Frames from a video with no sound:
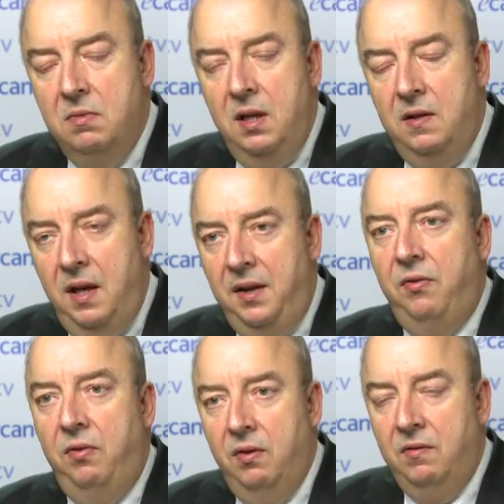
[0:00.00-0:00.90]
it
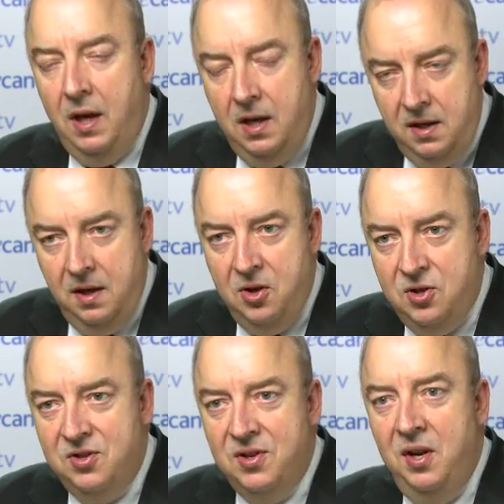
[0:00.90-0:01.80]
takes 10
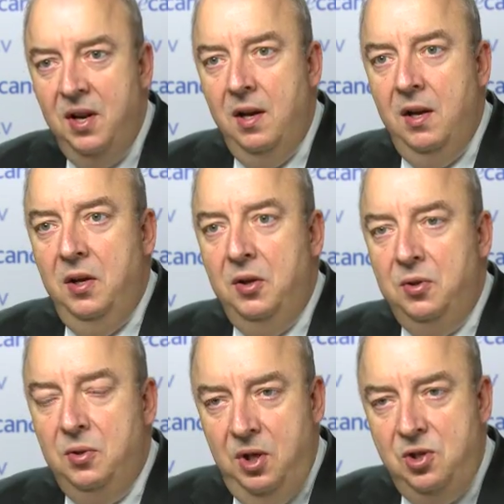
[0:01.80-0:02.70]
years
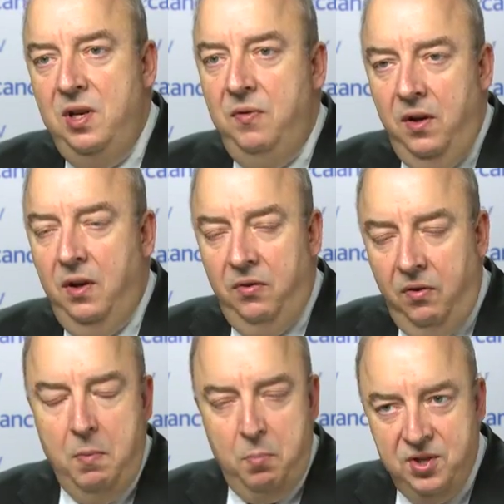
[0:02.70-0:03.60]
to achieve a
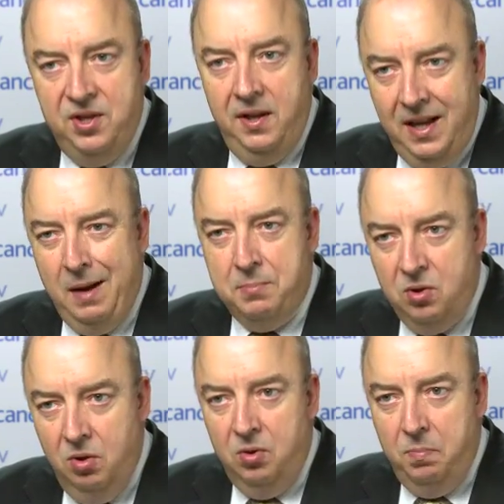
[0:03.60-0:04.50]
3%
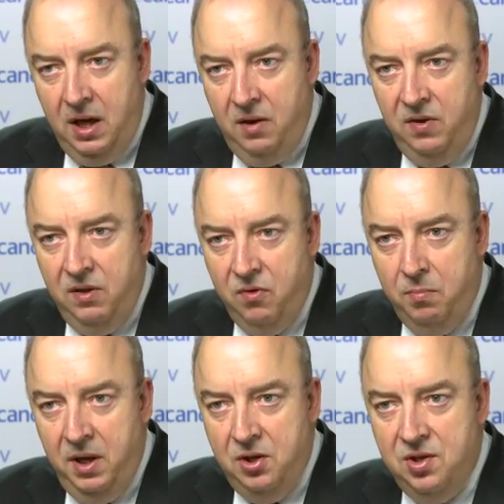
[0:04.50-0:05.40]
absolute benefit for
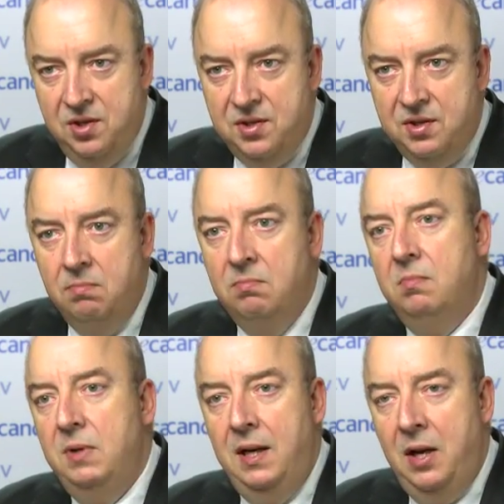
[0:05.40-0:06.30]
patients.
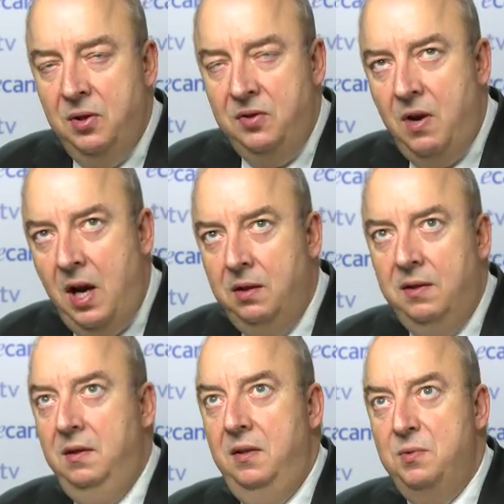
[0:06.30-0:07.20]
In our
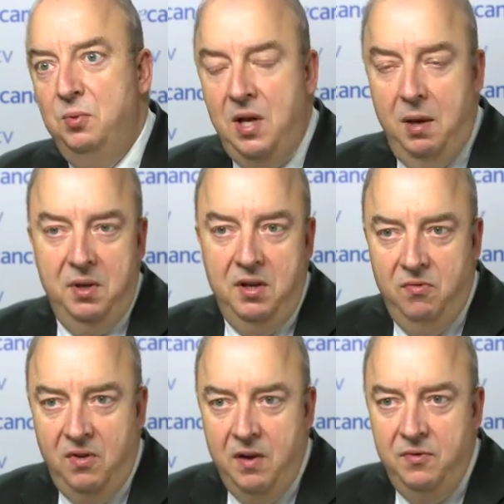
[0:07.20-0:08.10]
trial, this would happen in
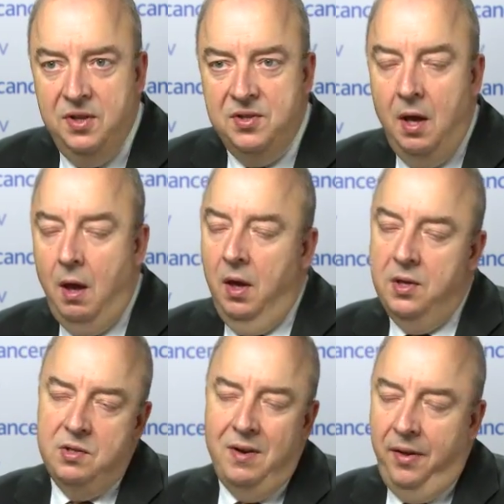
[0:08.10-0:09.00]
5 years.
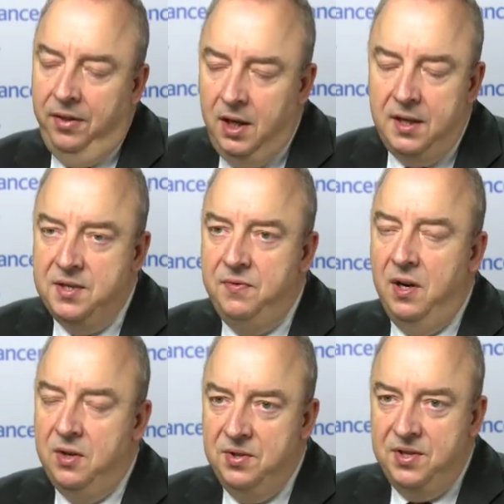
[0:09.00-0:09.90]
So I think it's
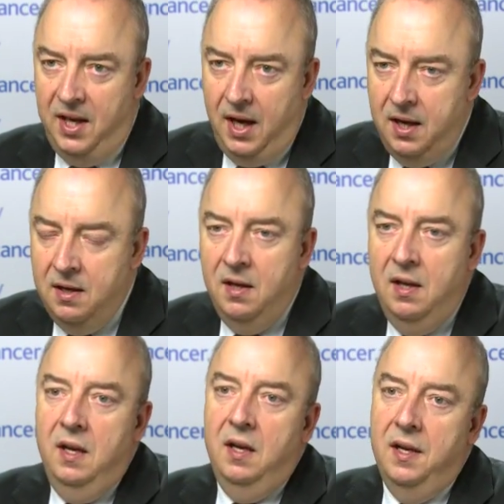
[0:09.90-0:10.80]
fair to say
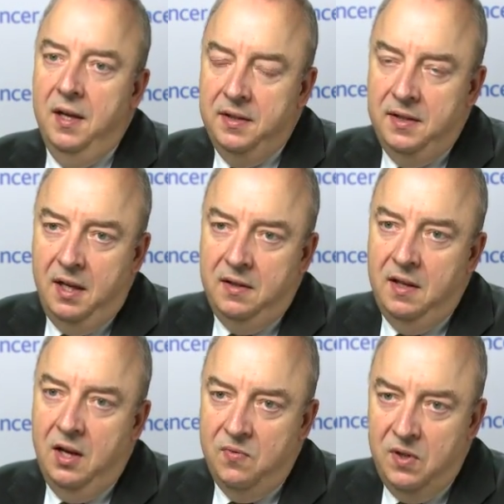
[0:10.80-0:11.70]
that
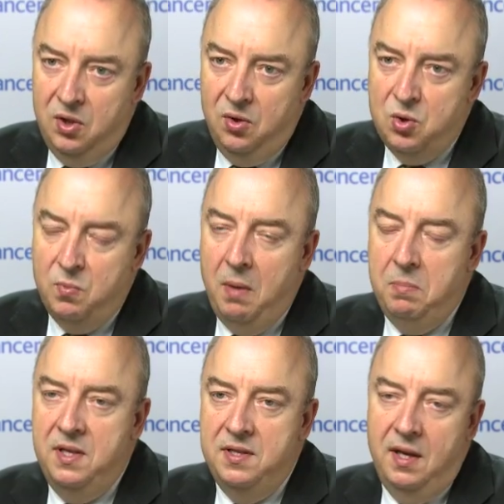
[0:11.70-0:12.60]
adjuvant
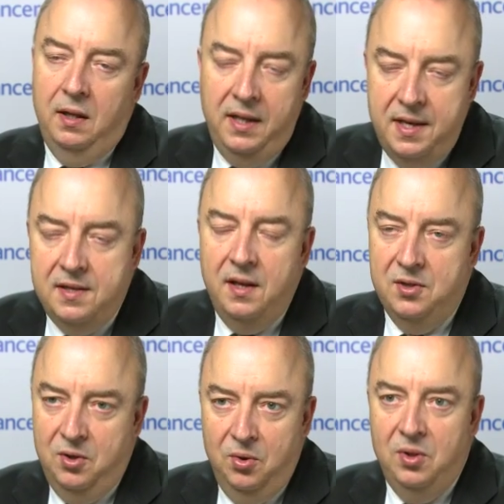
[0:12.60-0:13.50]
denosumab is at least
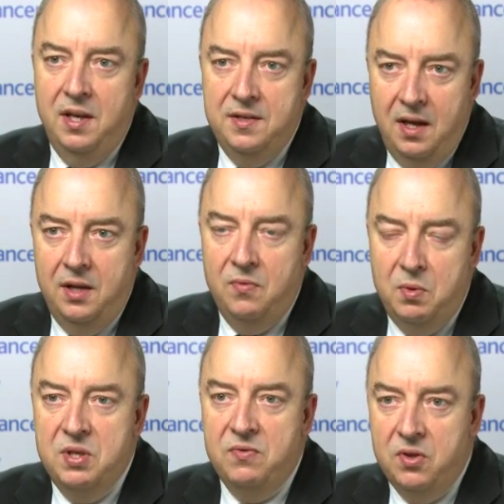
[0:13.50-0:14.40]
as good as
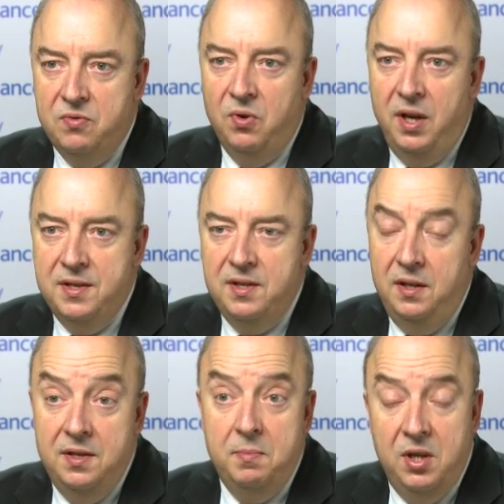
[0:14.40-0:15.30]
adjuvant bisphosphonates in
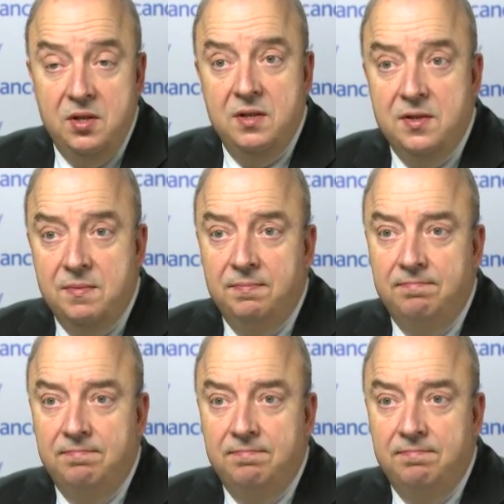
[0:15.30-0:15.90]
these patients.